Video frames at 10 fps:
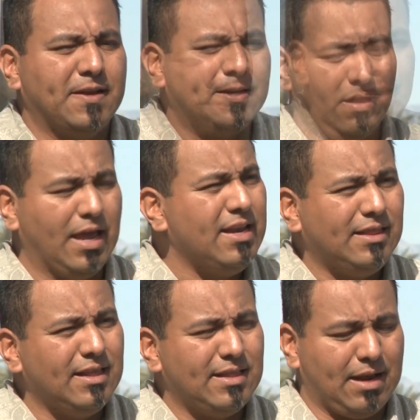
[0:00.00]
And
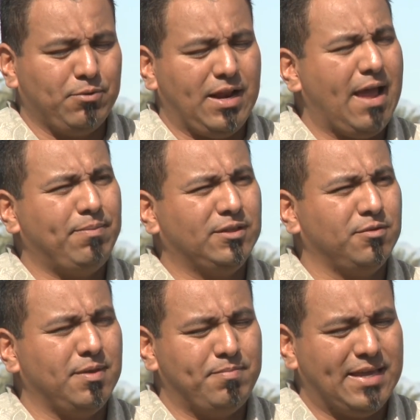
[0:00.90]
anything that would happen
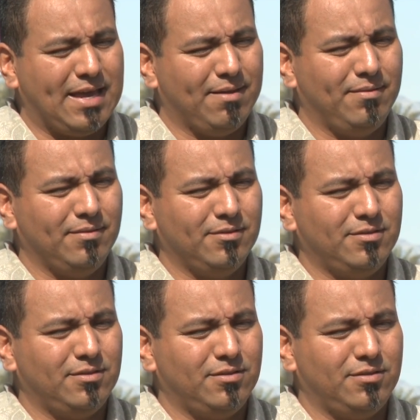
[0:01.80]
to me began
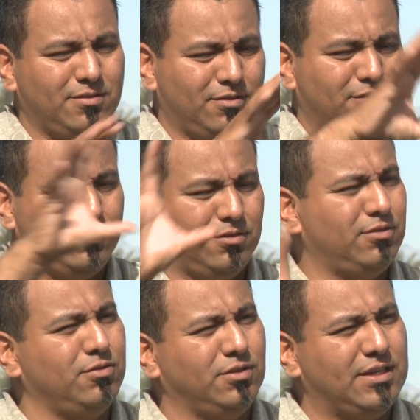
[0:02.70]

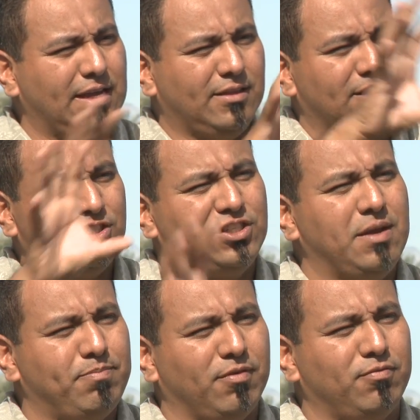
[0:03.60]
to take this
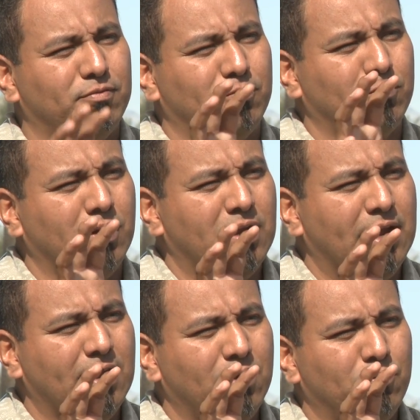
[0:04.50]
shape of
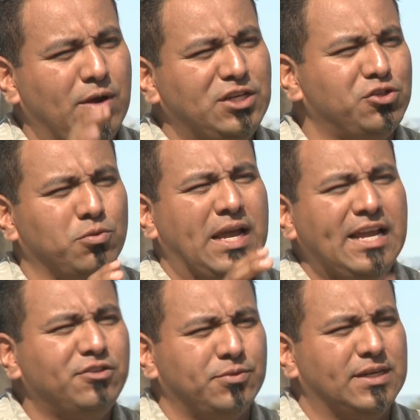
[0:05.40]
racial
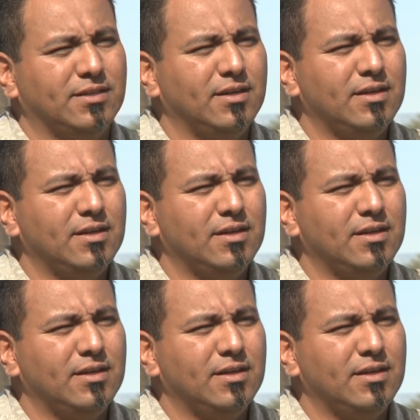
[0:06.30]
hatred.